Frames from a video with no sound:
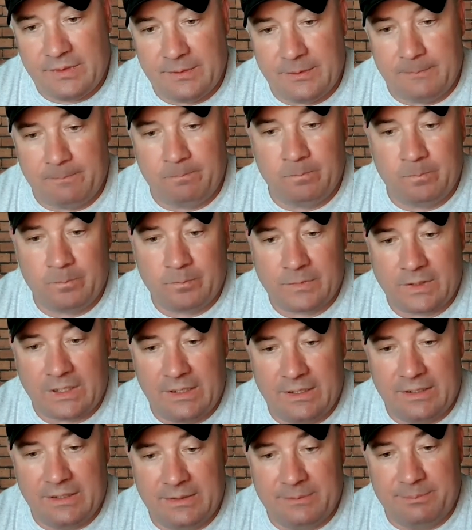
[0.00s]
the
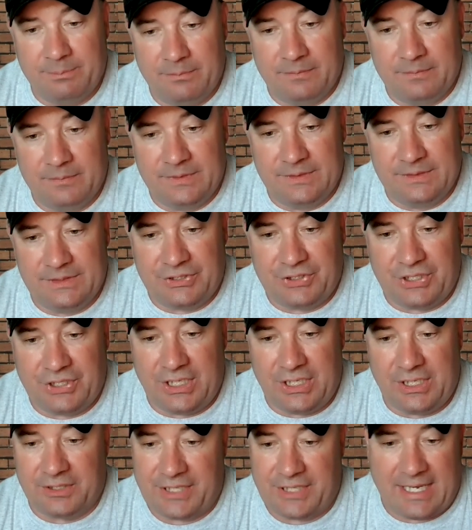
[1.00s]

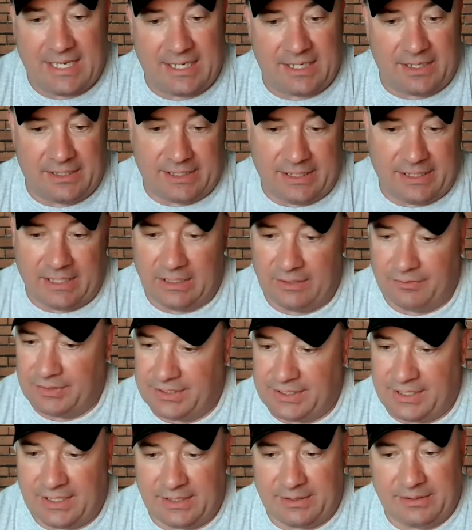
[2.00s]
Cheaters had a hell of a
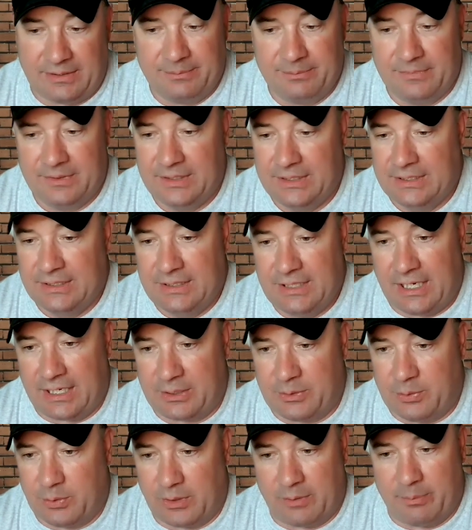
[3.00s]
day
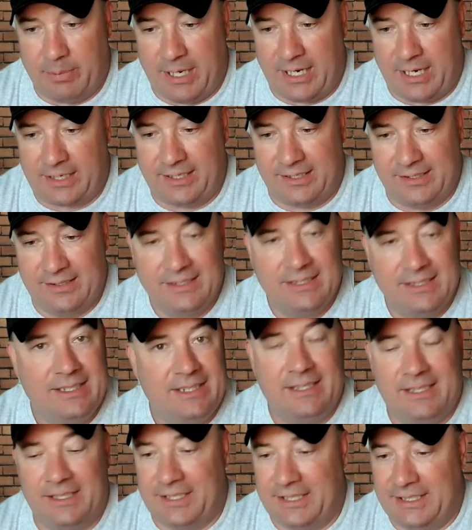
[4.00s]
at quarterback.
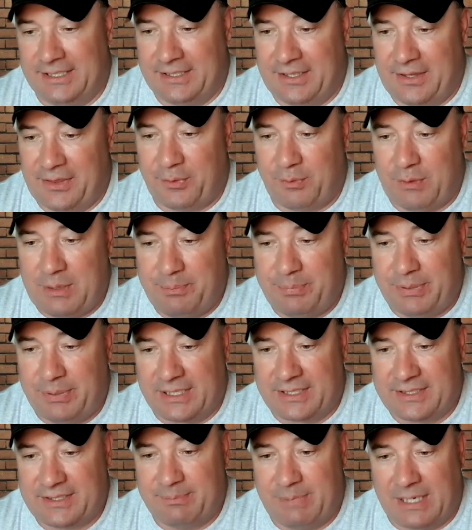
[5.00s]
Three
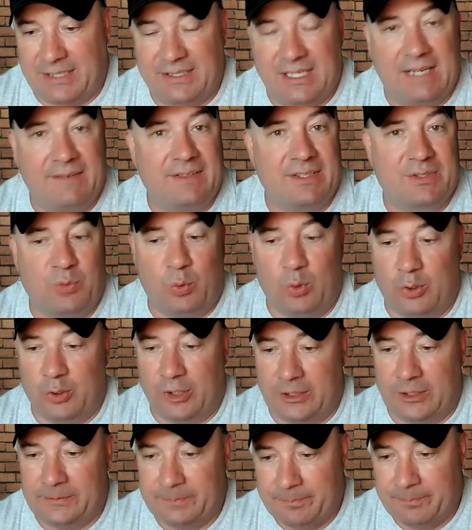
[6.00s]
picks by Davis
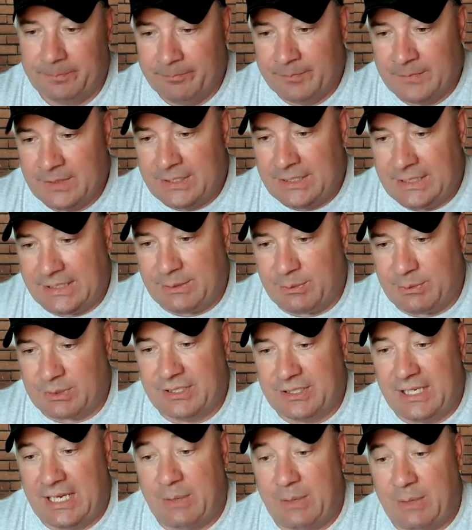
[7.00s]
Warren. He
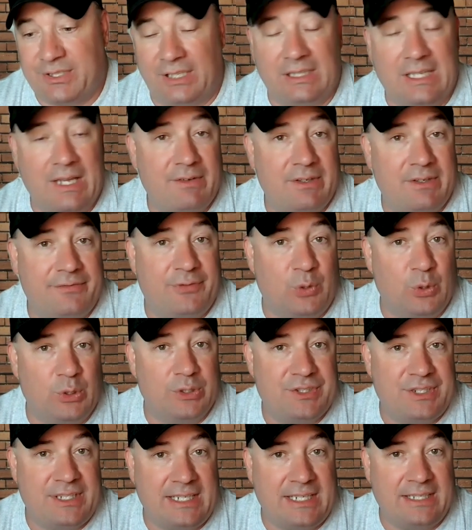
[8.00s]
was 11 of
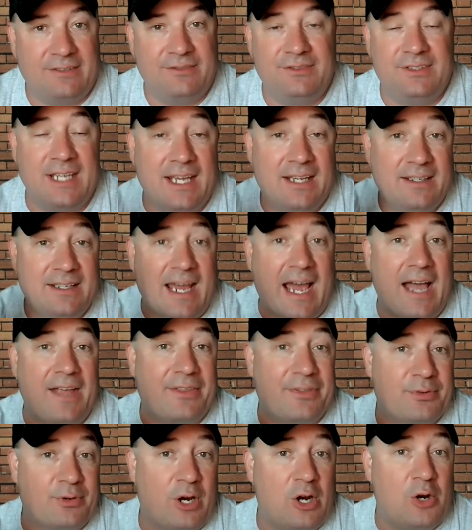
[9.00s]
14, did
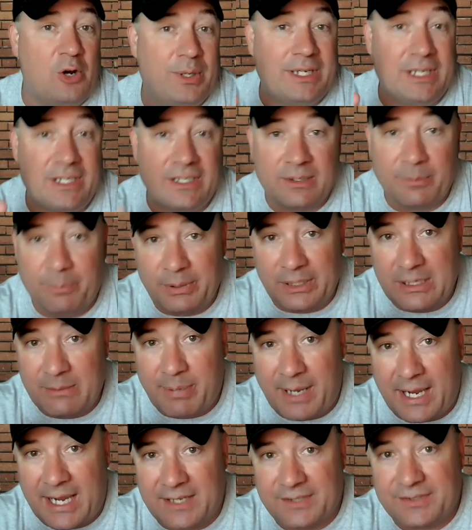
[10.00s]
not throw an incomplete
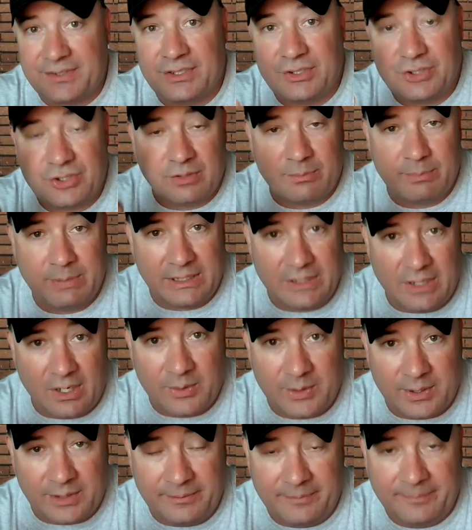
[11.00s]
pass, should be
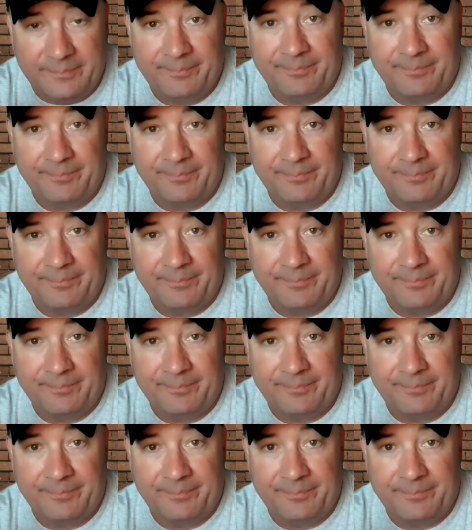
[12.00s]
noted,